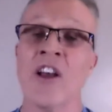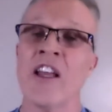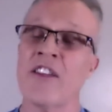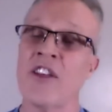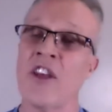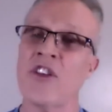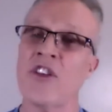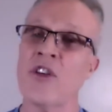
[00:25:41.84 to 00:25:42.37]

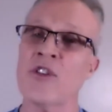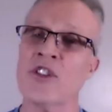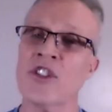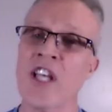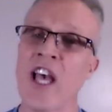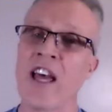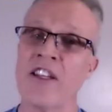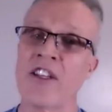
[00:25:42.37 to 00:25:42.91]
um, you,
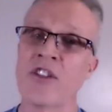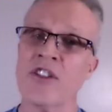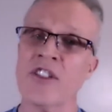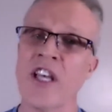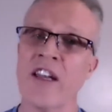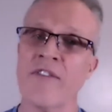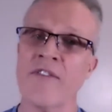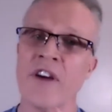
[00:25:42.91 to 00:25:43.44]
said, you
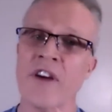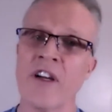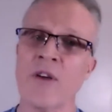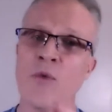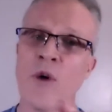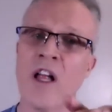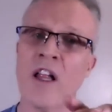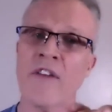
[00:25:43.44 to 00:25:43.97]
said it very
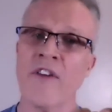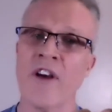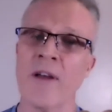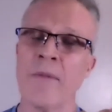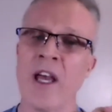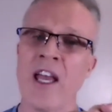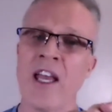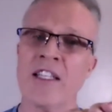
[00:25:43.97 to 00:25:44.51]
well if i
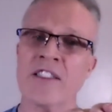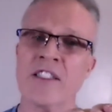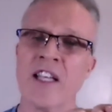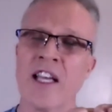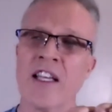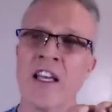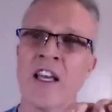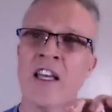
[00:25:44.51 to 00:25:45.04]
may it's
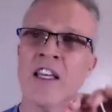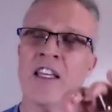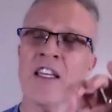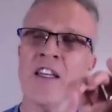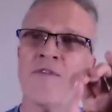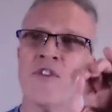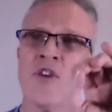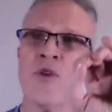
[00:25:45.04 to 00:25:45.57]
like
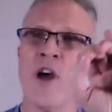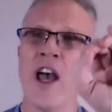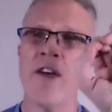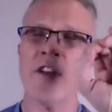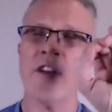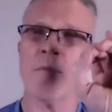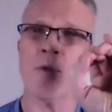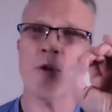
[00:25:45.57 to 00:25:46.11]
if you have
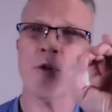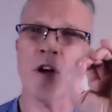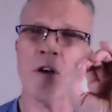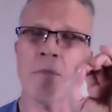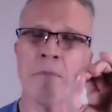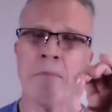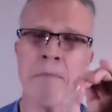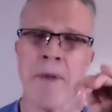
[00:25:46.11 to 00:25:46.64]
an
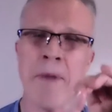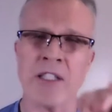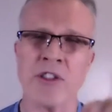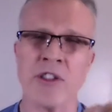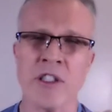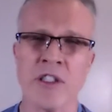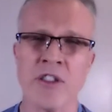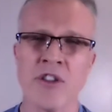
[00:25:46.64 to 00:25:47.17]
important
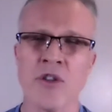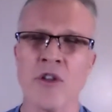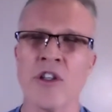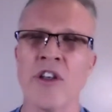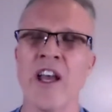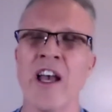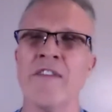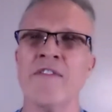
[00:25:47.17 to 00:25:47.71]
message or
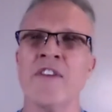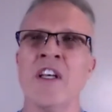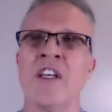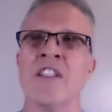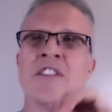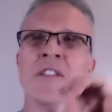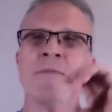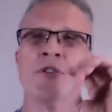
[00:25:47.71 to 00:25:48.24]
you have
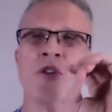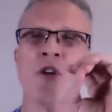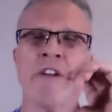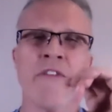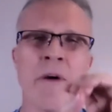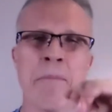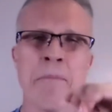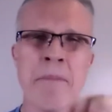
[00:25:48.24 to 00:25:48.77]
some sort
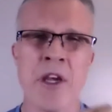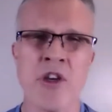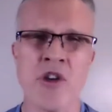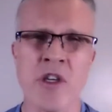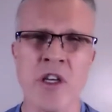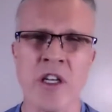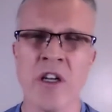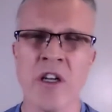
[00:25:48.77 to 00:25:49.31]
of a
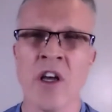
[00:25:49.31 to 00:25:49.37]
mission